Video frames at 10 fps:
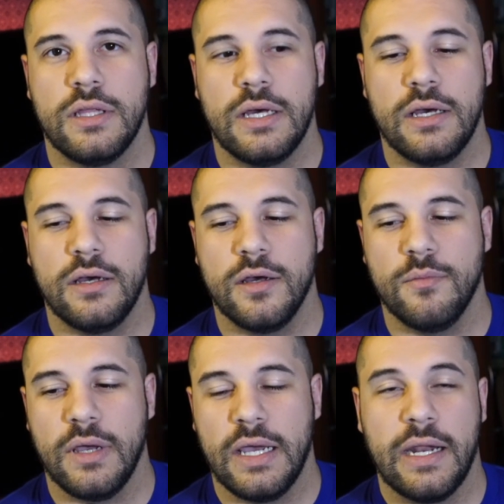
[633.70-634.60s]

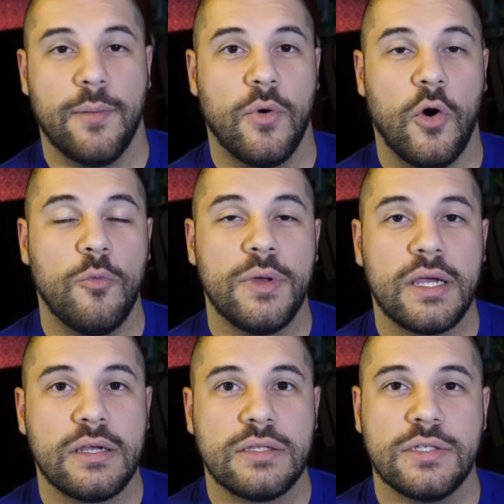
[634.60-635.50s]
Um, and I'm
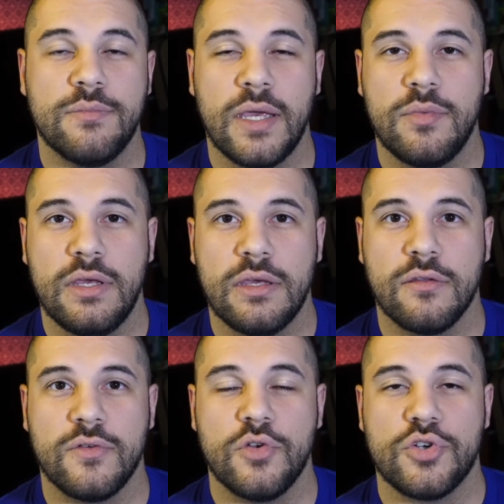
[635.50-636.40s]
hoping to maybe in
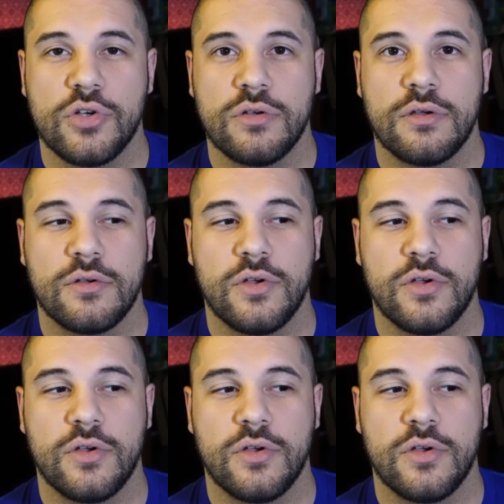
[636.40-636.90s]
the future